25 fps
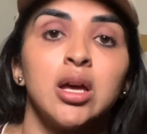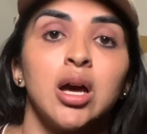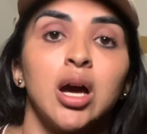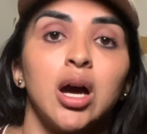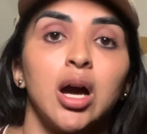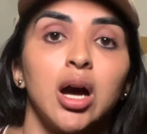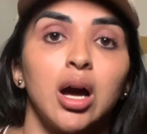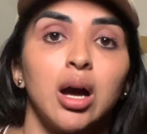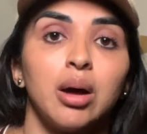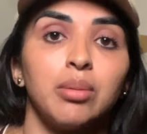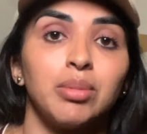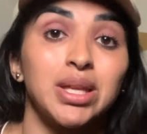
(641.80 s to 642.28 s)

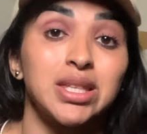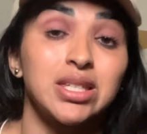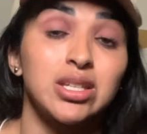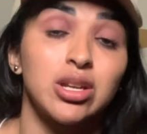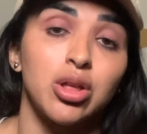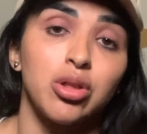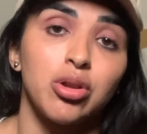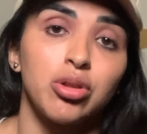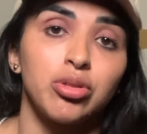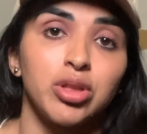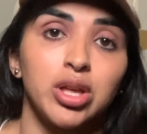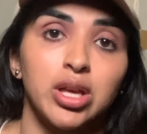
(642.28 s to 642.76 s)
Um, that's
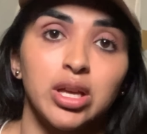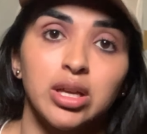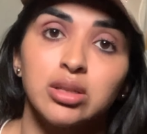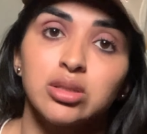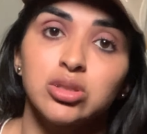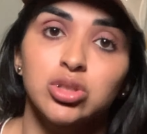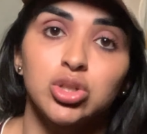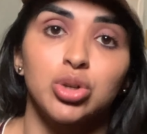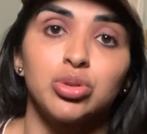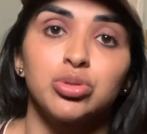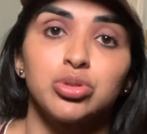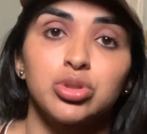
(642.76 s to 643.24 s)
another thing.
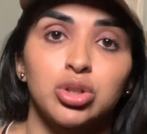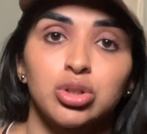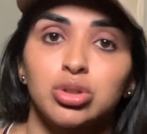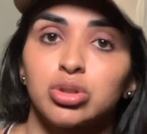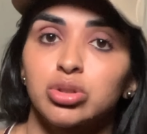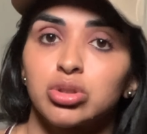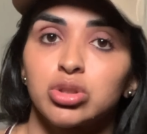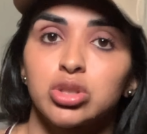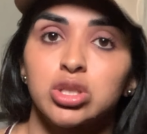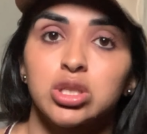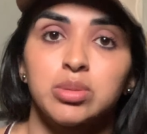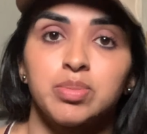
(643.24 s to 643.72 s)
Don't
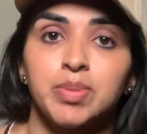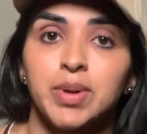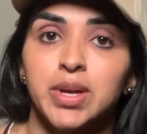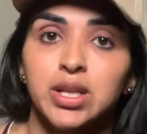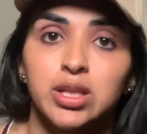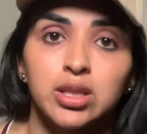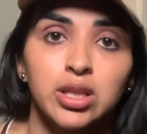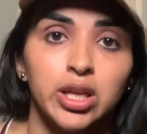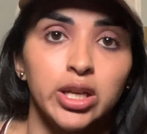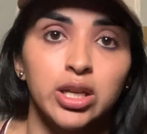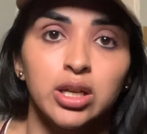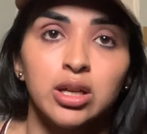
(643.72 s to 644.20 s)

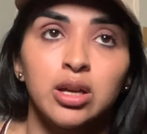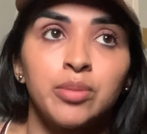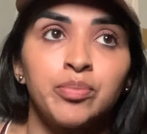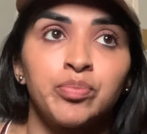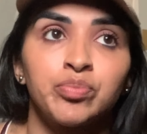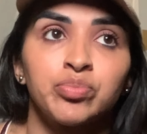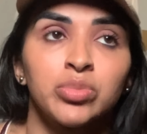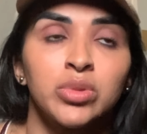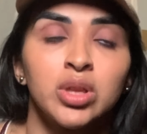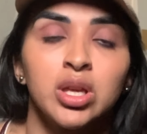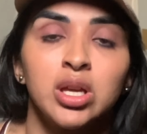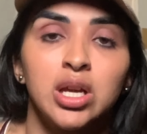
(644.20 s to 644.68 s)
spend like
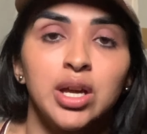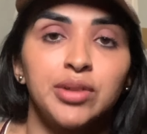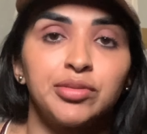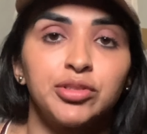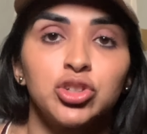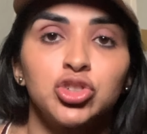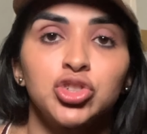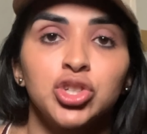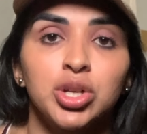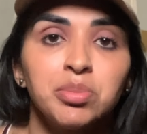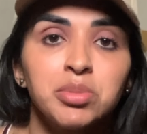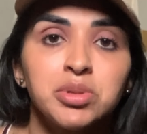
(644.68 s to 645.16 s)
if the
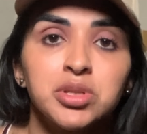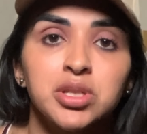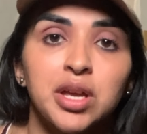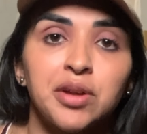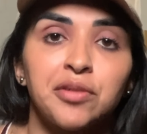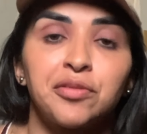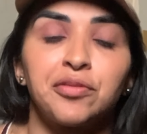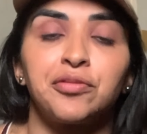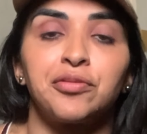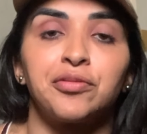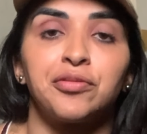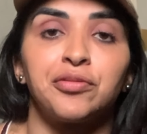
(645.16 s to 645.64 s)
gym is like
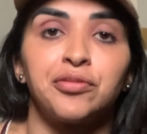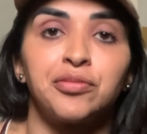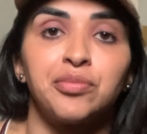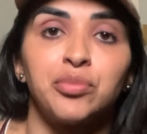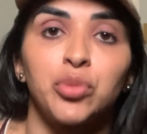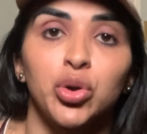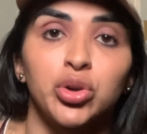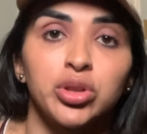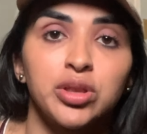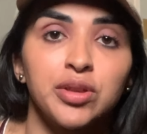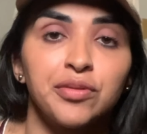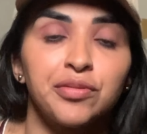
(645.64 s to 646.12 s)

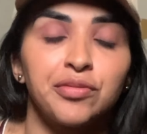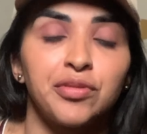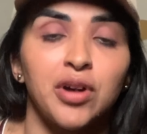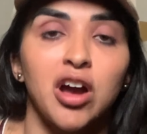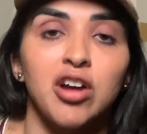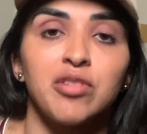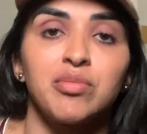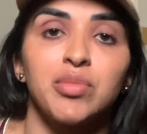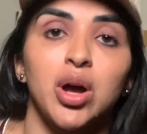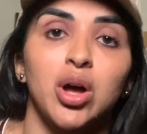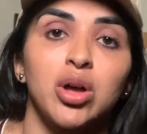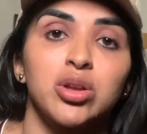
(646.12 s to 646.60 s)
more than
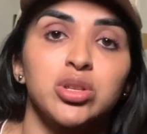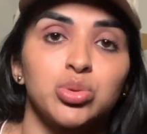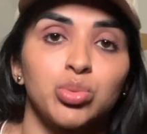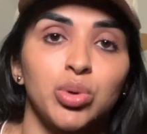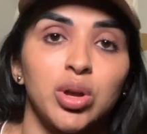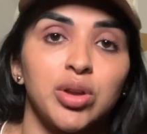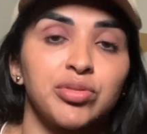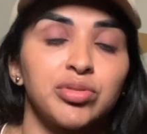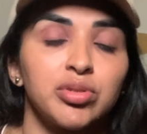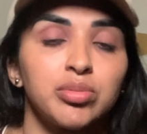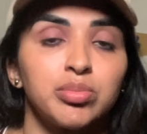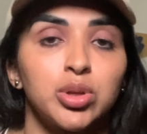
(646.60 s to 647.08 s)
five miles
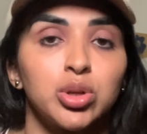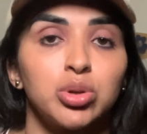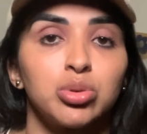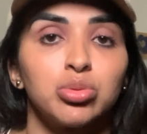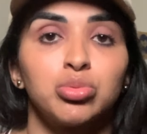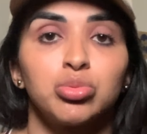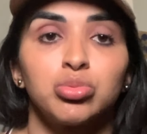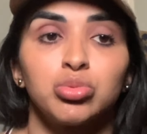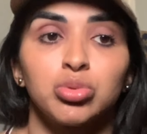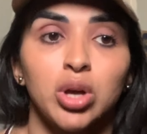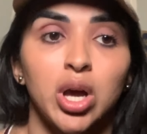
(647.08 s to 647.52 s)
away from you,